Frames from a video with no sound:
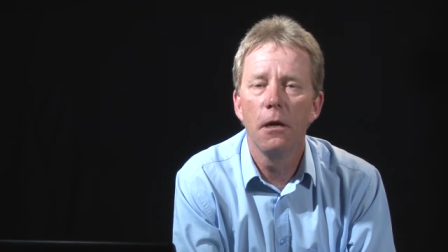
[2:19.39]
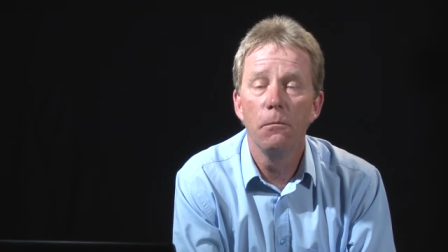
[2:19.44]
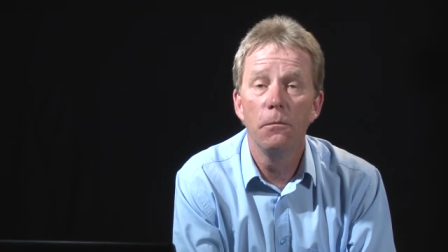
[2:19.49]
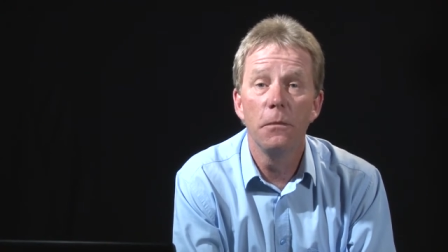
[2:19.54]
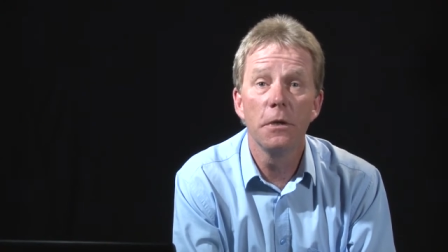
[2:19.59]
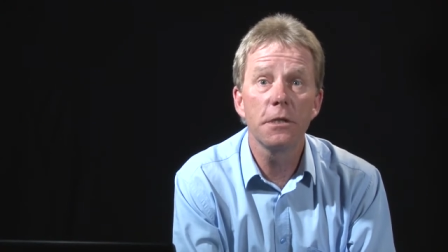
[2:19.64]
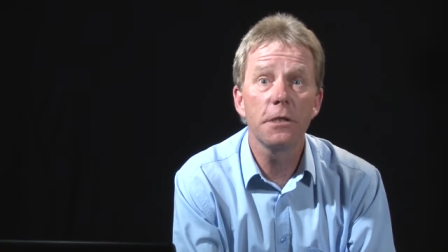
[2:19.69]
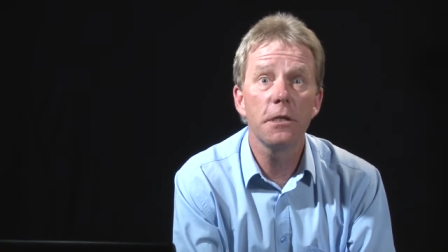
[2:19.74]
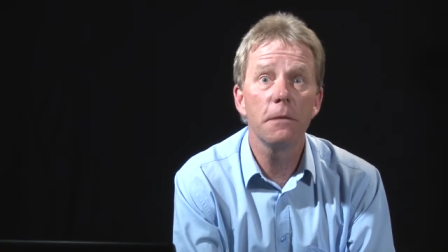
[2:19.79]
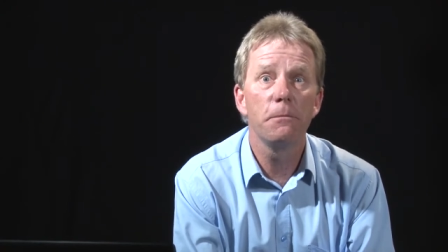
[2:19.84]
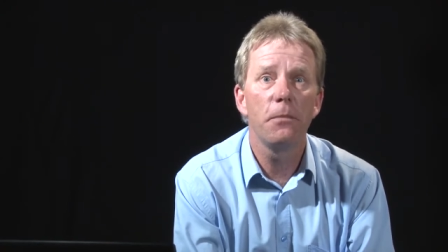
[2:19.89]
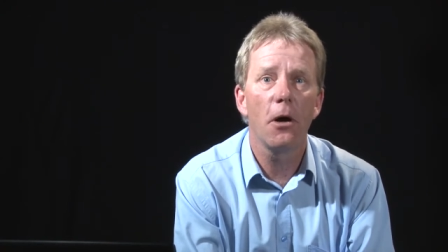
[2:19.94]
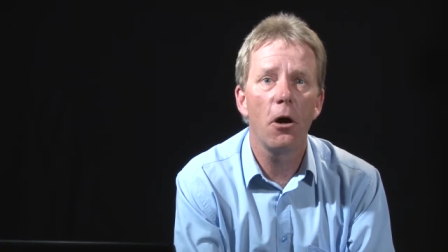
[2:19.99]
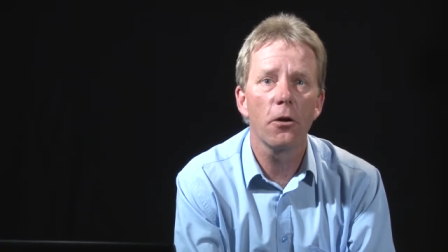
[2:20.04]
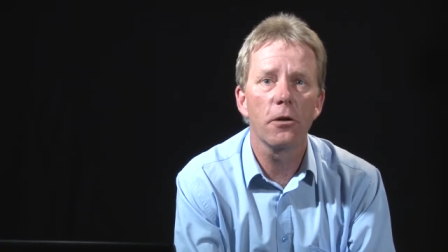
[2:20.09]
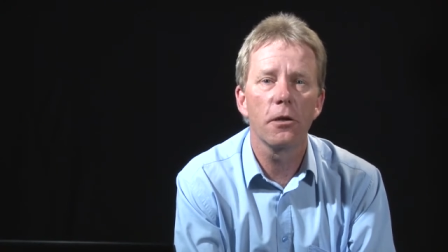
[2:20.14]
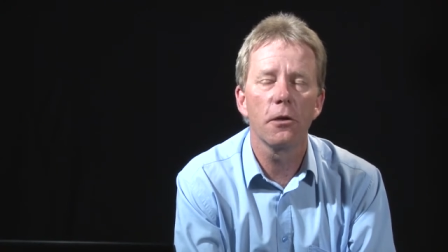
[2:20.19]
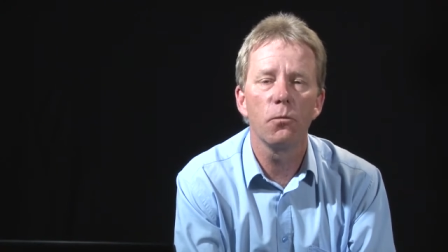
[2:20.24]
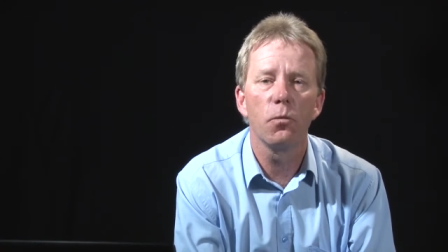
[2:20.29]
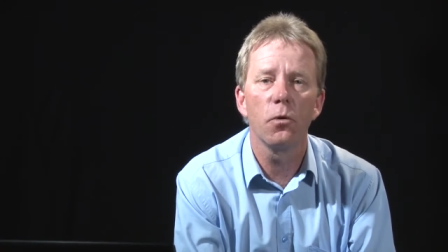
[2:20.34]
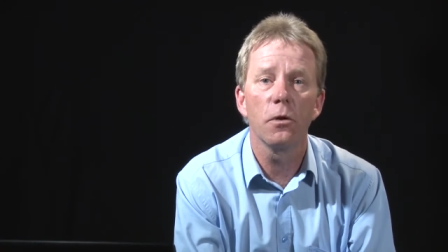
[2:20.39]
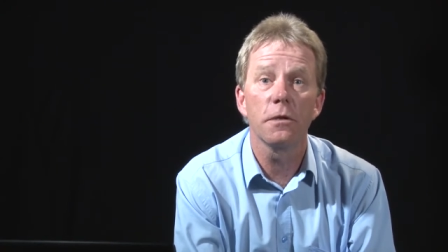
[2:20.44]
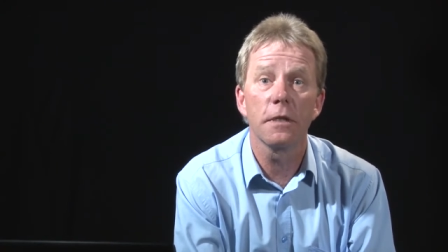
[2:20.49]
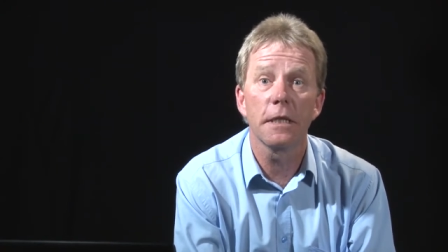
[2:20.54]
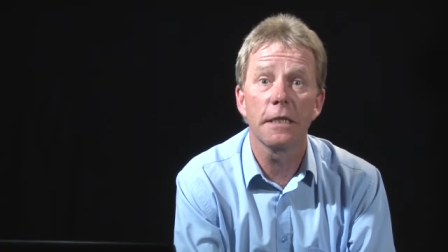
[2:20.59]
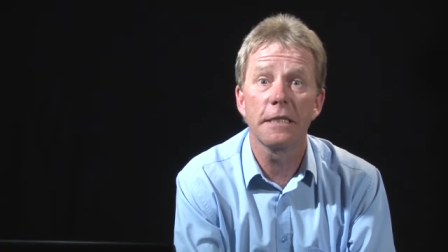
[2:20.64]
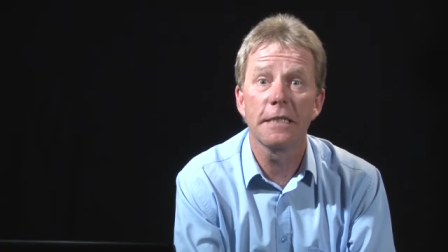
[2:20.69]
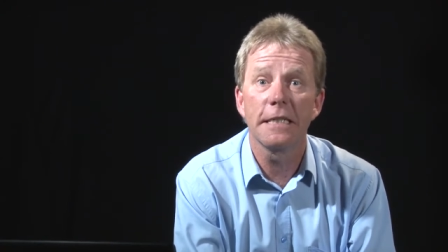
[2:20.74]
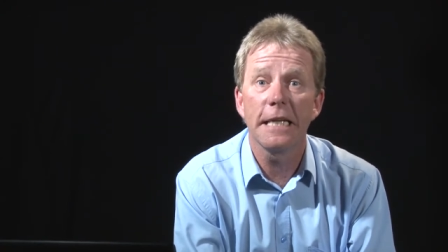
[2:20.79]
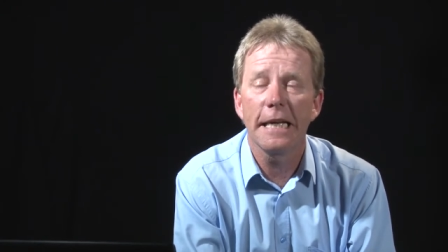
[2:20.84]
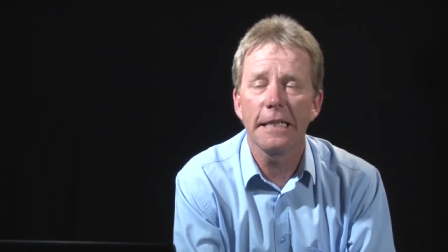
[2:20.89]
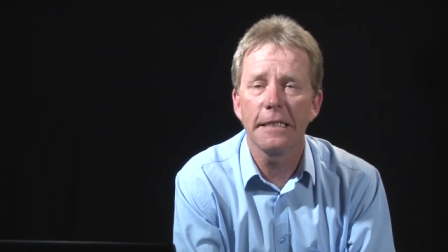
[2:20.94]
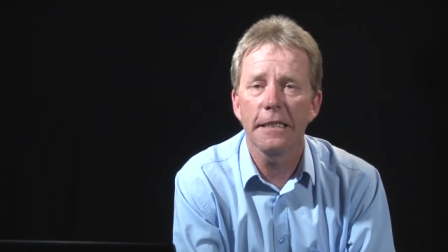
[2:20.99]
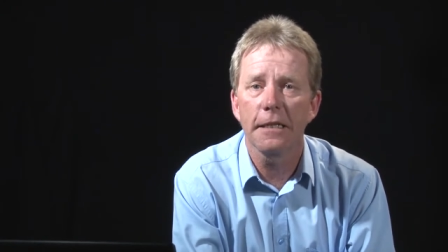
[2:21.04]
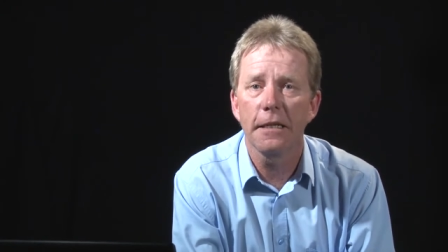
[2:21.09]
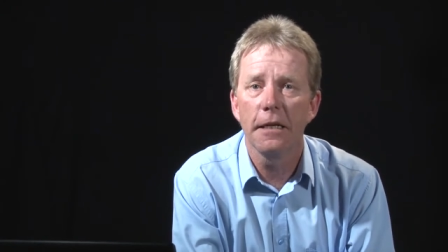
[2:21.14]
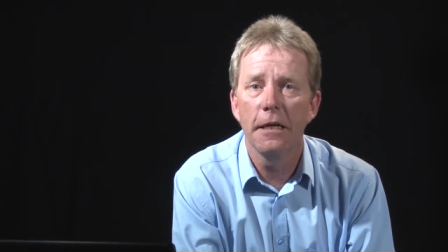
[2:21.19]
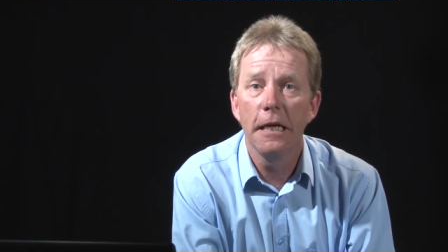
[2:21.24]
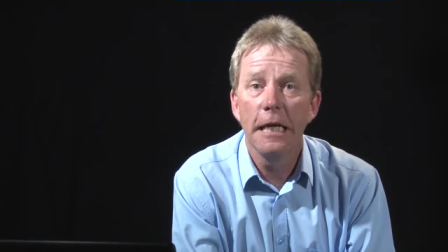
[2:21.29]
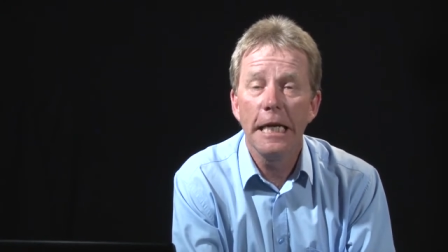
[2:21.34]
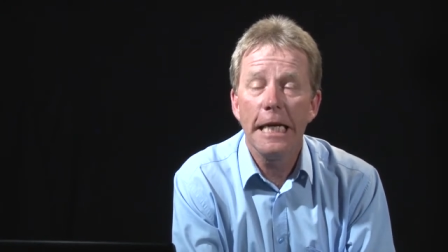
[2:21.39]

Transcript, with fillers: Mr. Bartlett was ecstatic.